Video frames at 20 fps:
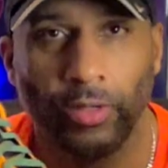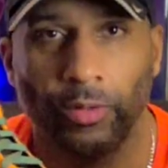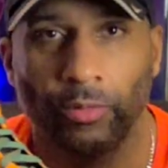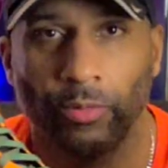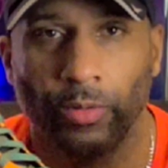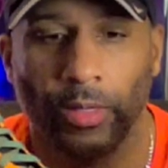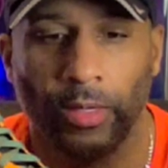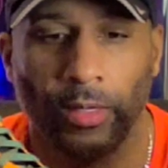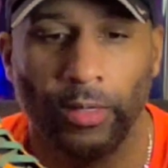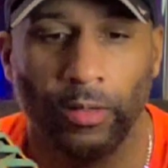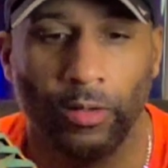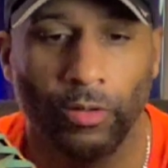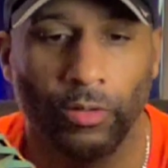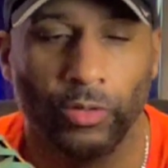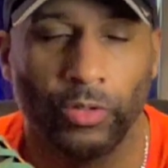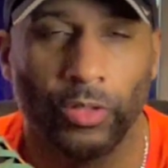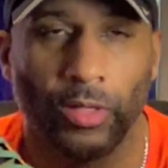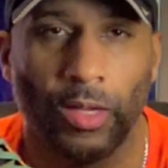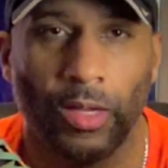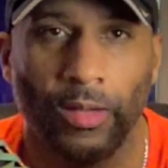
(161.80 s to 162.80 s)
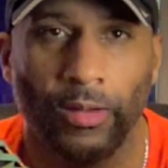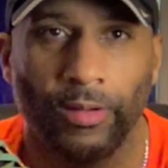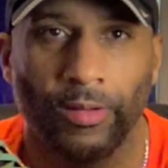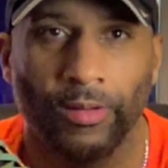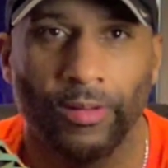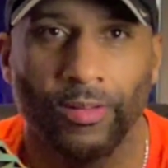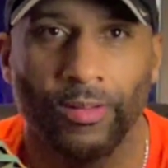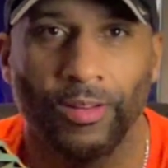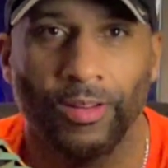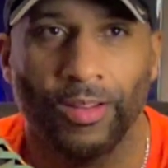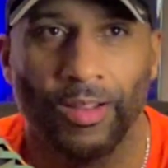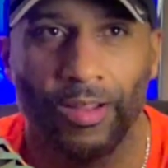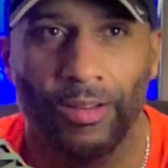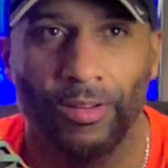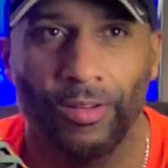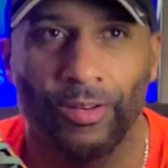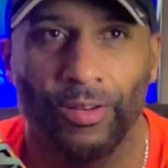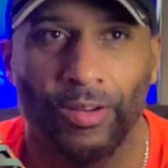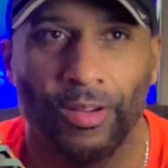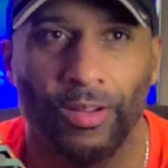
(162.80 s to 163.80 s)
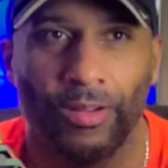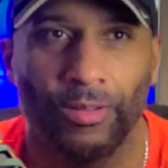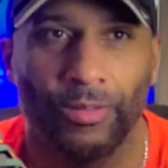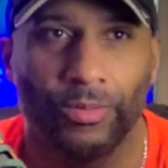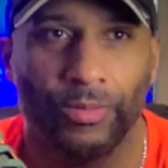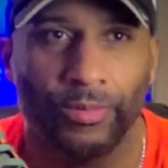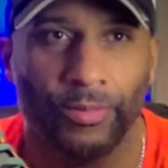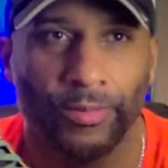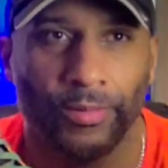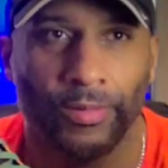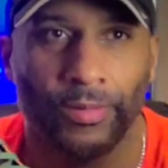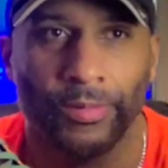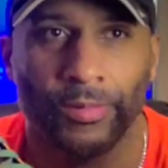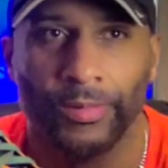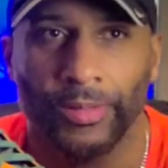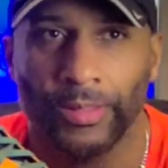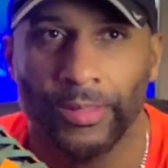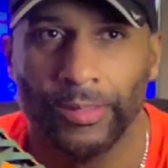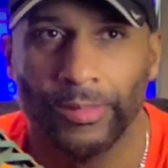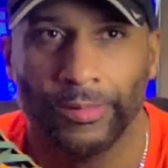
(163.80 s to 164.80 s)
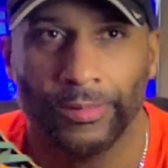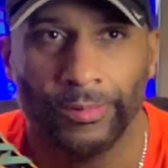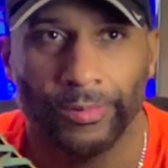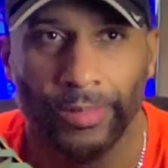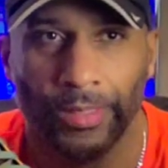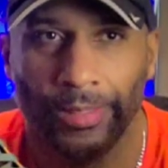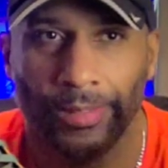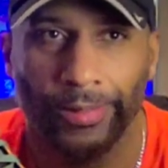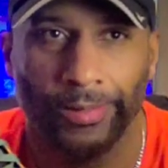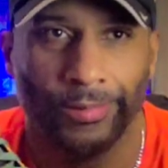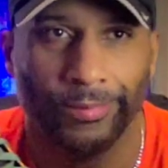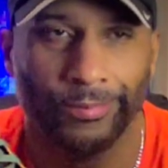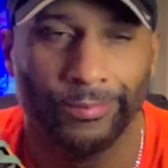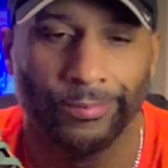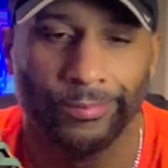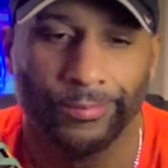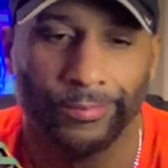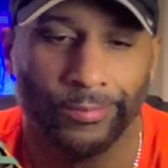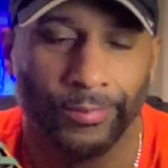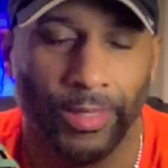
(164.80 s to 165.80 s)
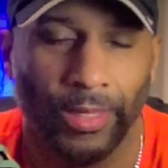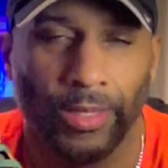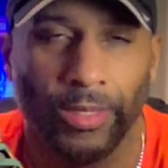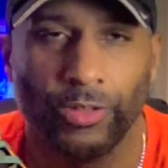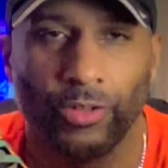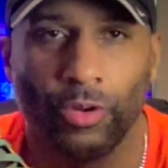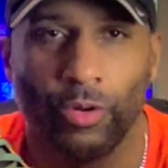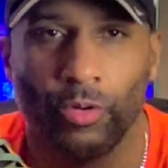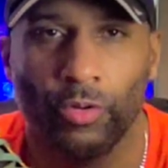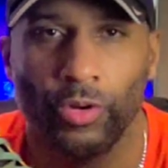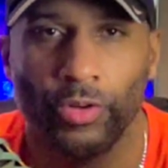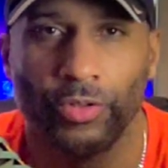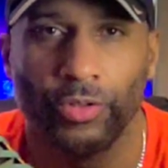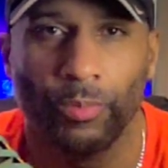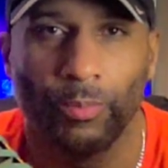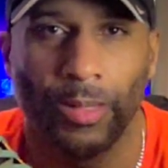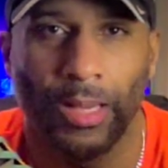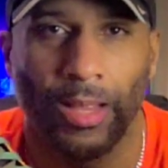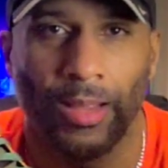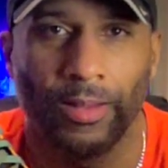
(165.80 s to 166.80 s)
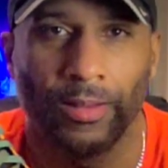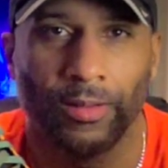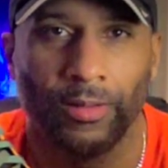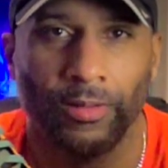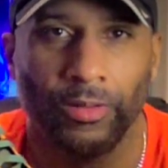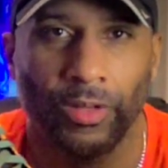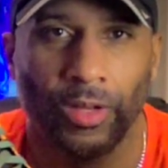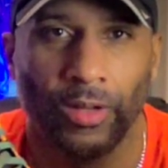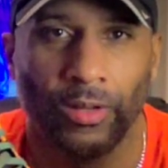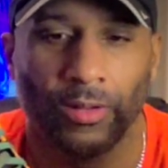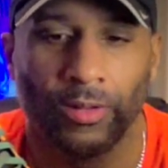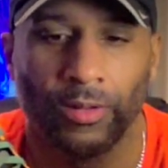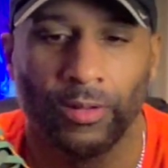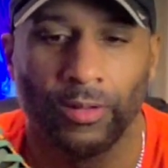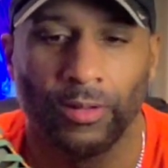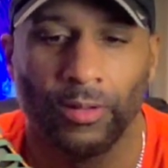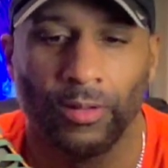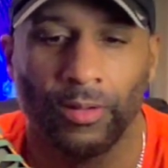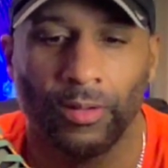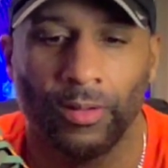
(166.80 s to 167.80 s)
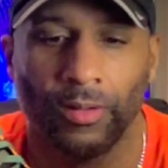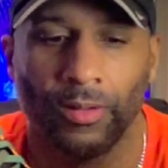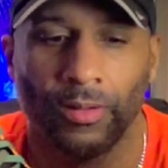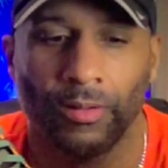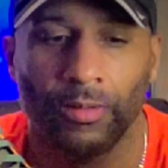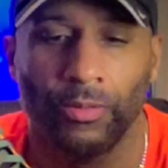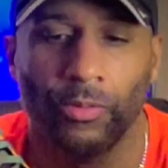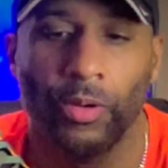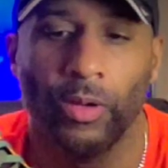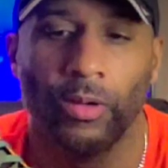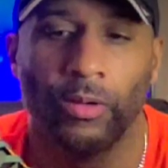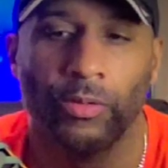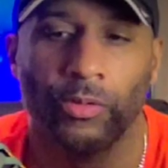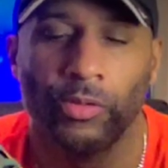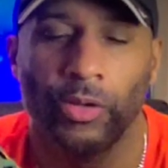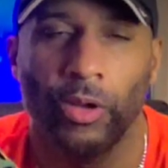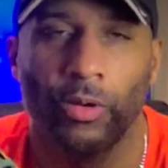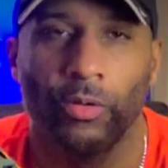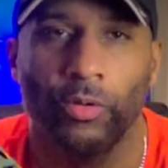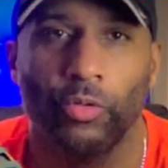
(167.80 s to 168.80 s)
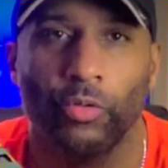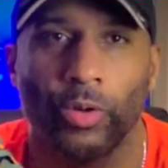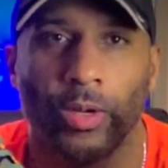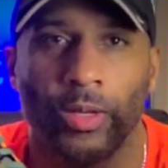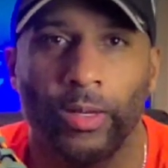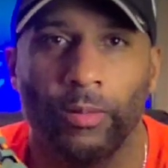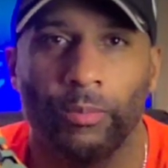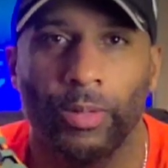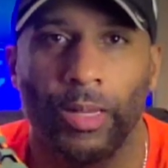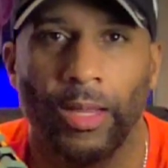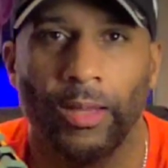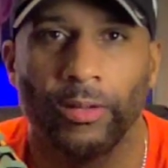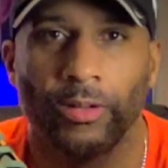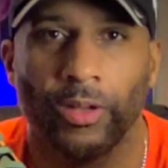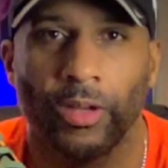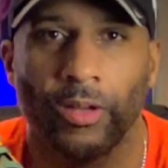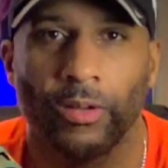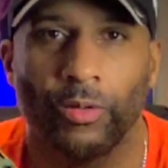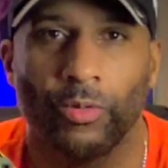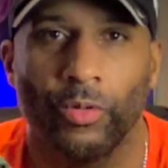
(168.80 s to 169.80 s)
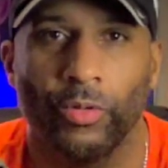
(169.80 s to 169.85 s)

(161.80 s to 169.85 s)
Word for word: really looks like the color of, um, I guess, an orange and black duck. Well, no, green and black duck